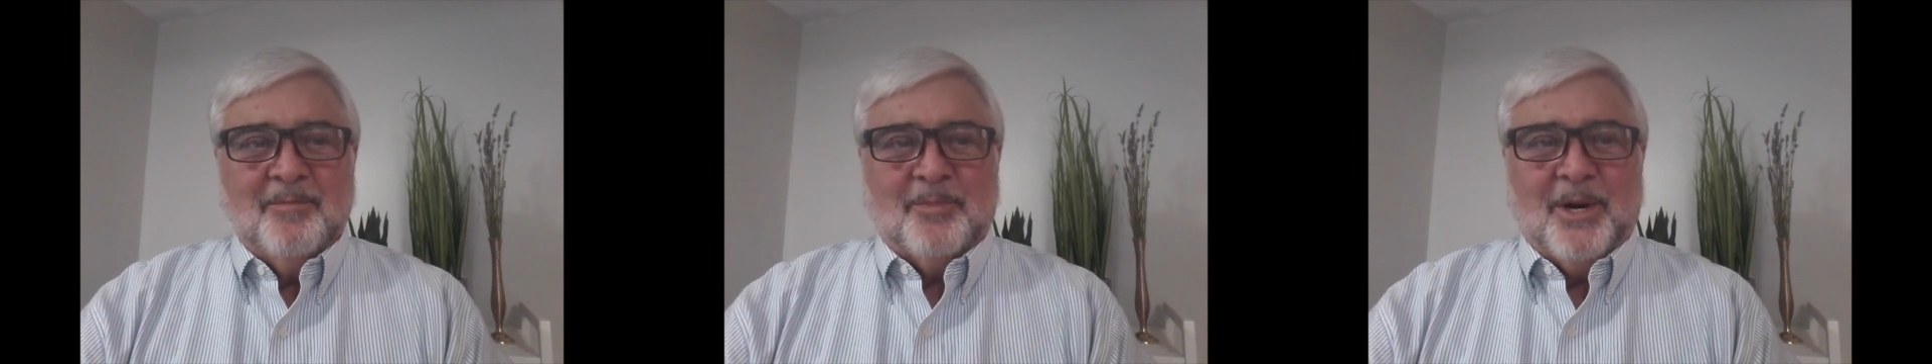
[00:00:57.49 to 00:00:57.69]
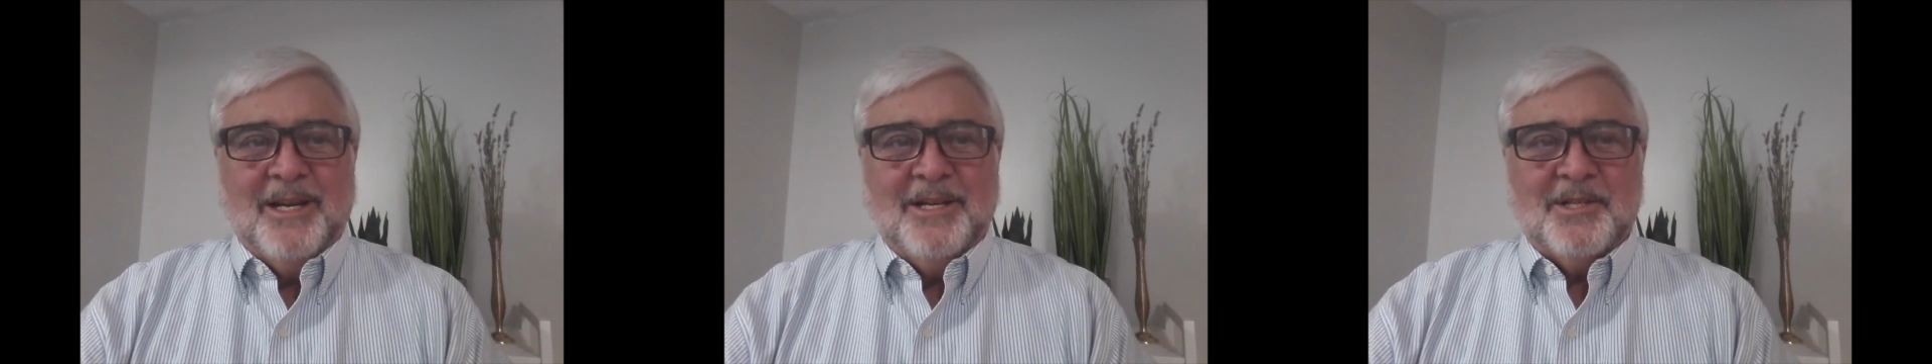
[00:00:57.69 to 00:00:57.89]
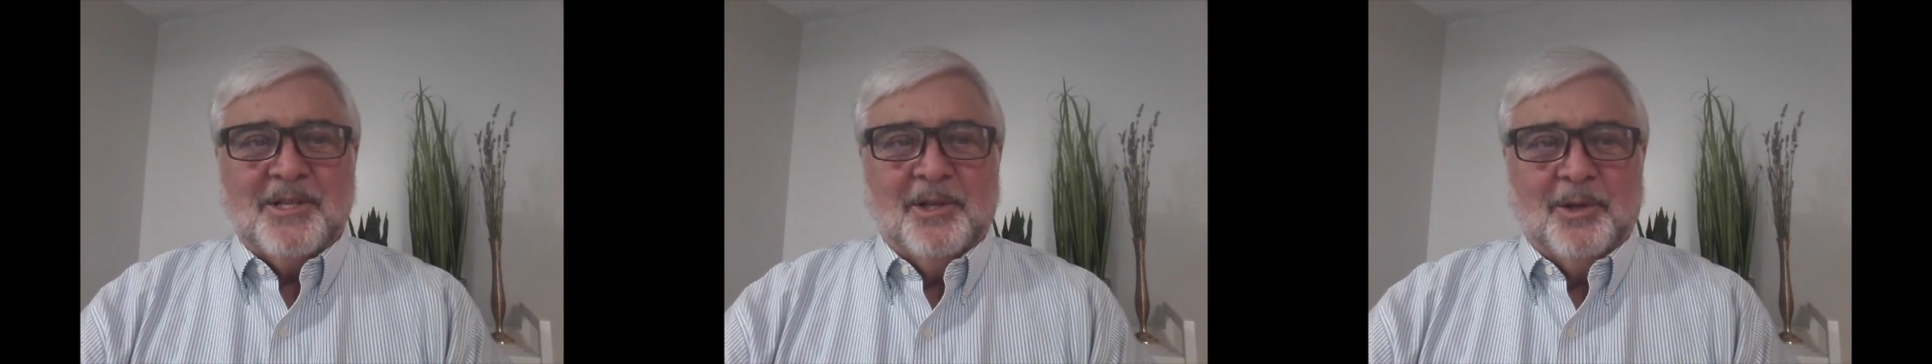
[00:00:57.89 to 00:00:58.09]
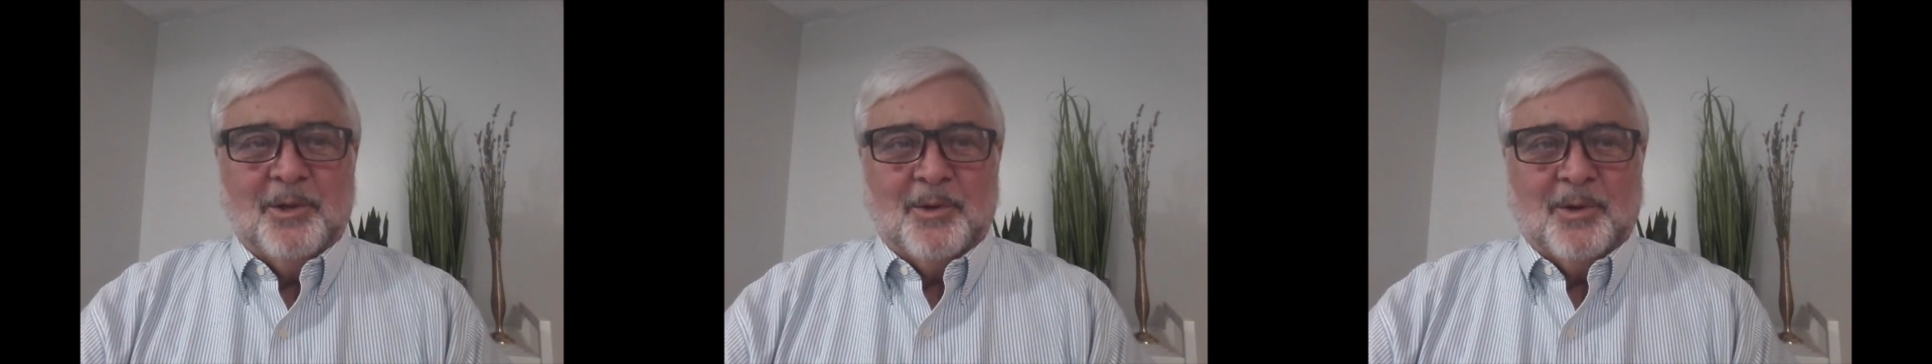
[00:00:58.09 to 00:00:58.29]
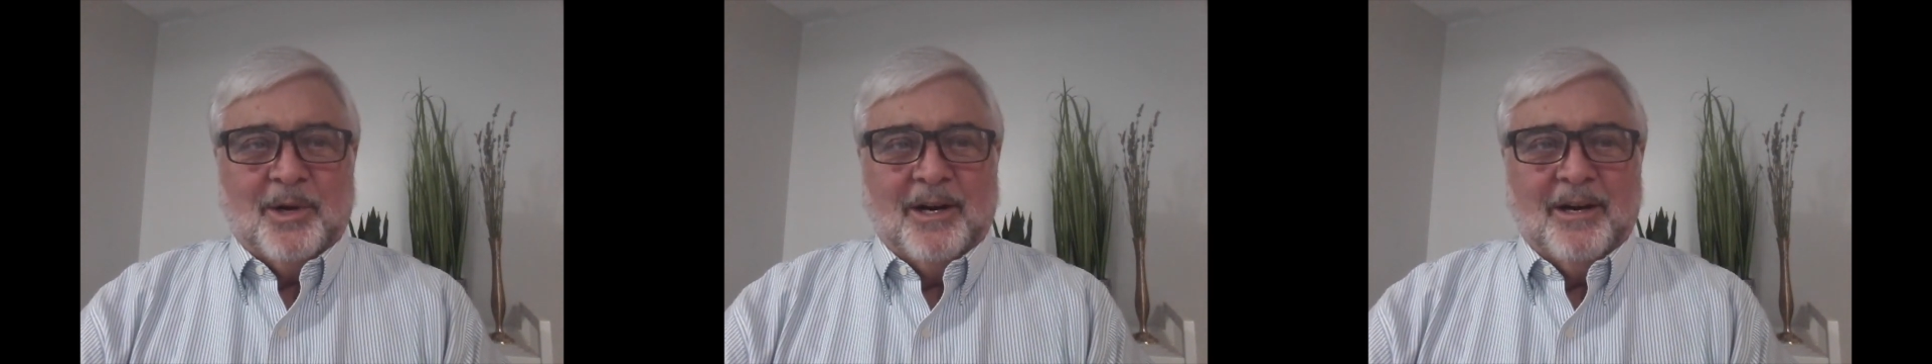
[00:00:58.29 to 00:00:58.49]
Praise the
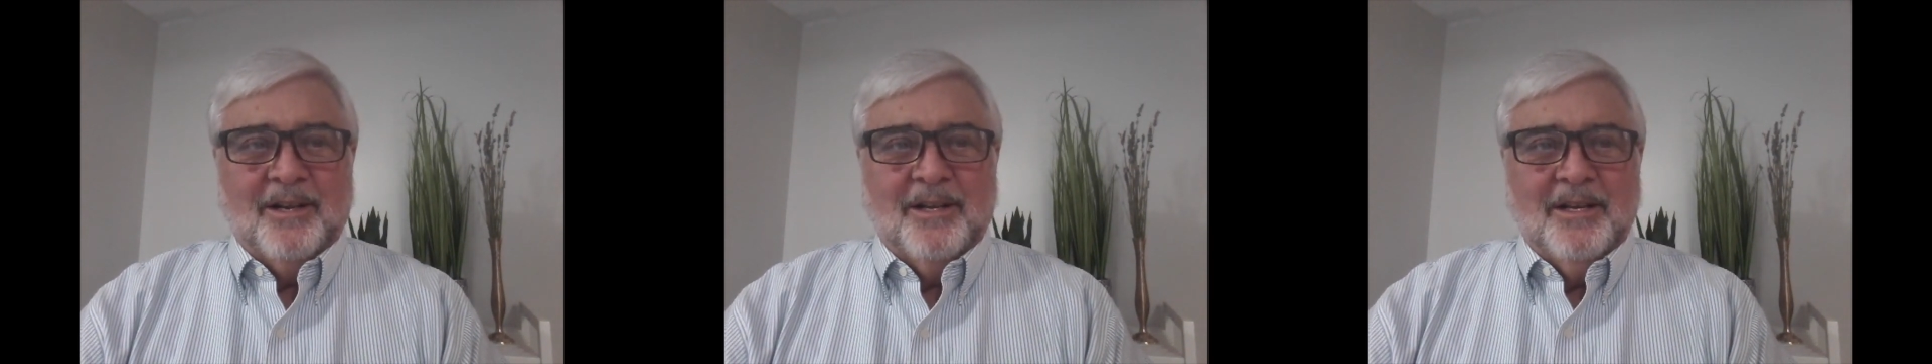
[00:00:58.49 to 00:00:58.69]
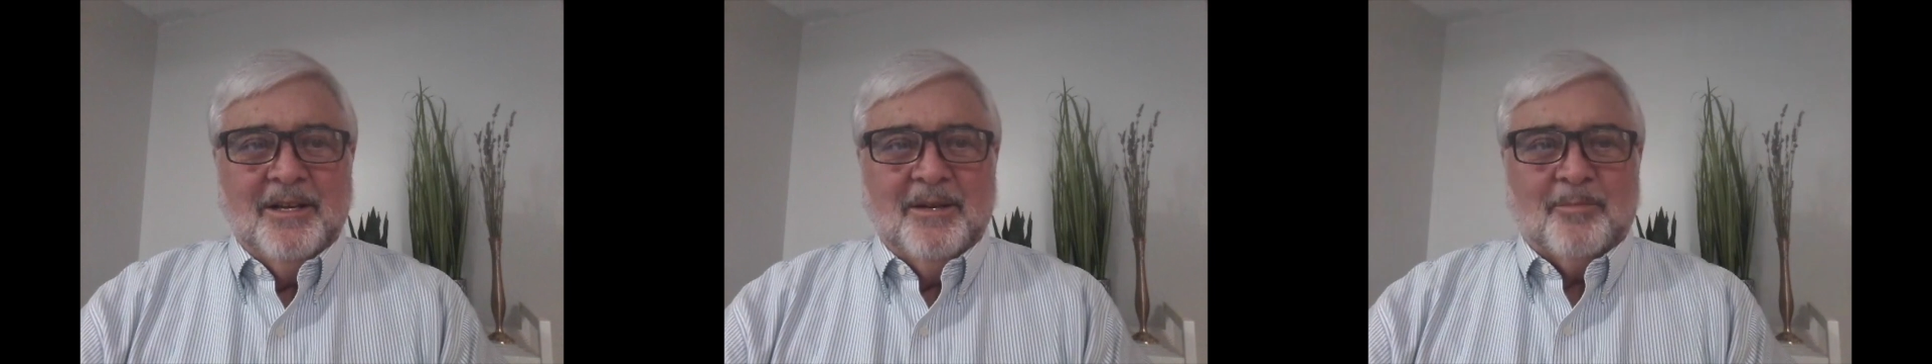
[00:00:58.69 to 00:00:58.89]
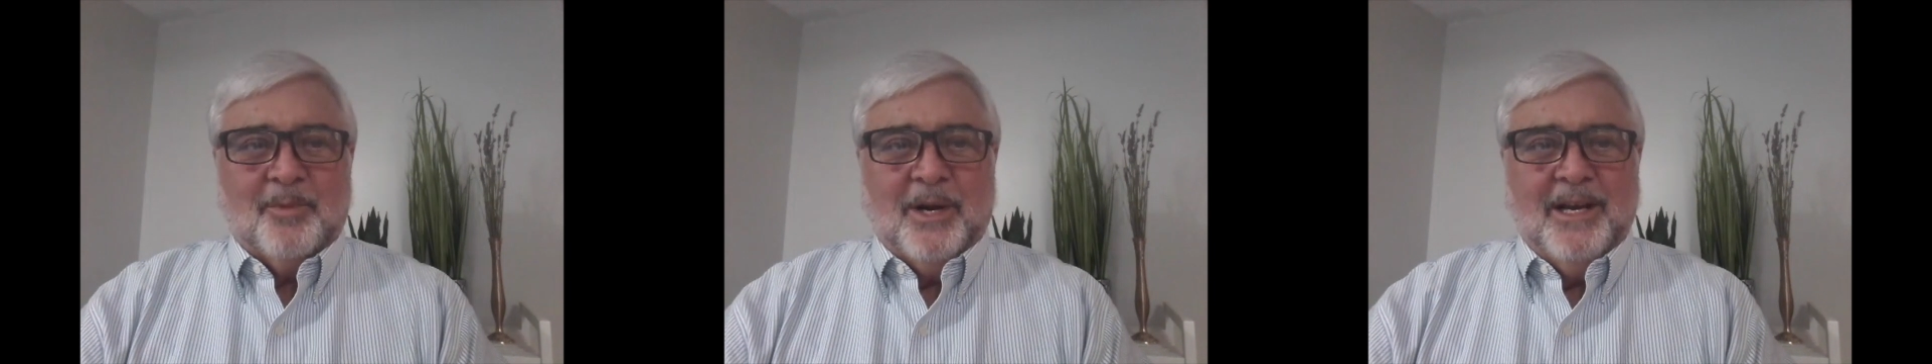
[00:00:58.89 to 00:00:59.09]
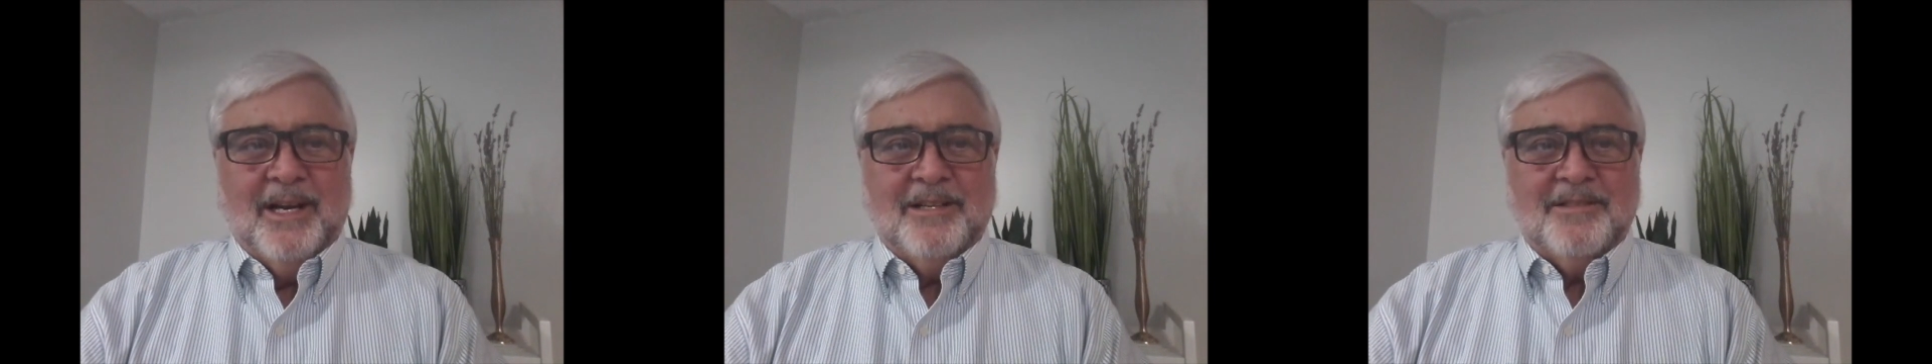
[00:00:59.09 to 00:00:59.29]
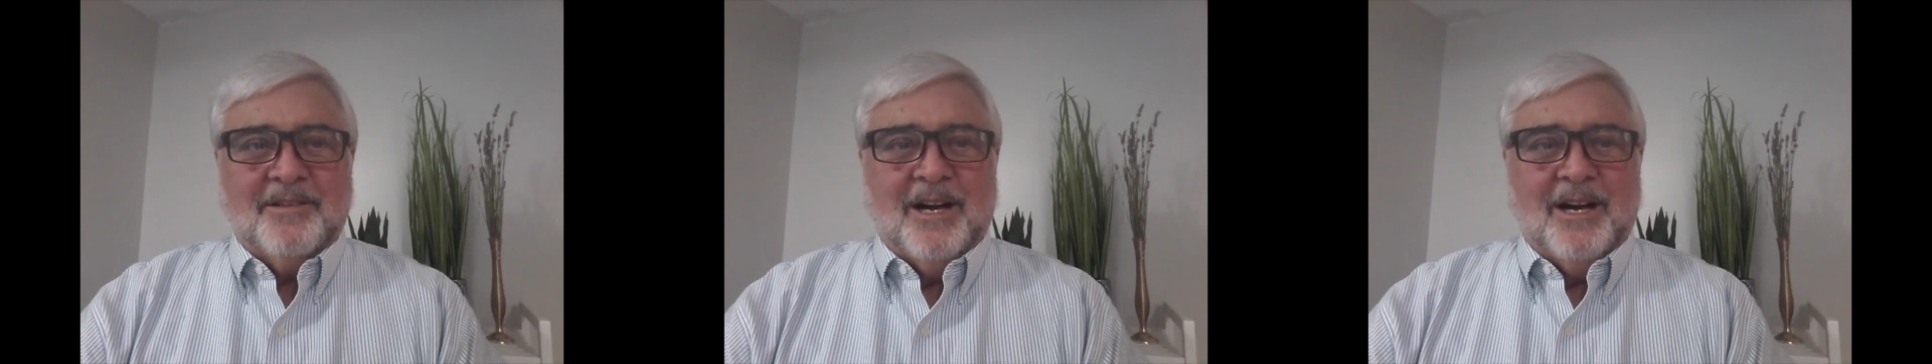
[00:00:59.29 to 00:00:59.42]
Lord. Praise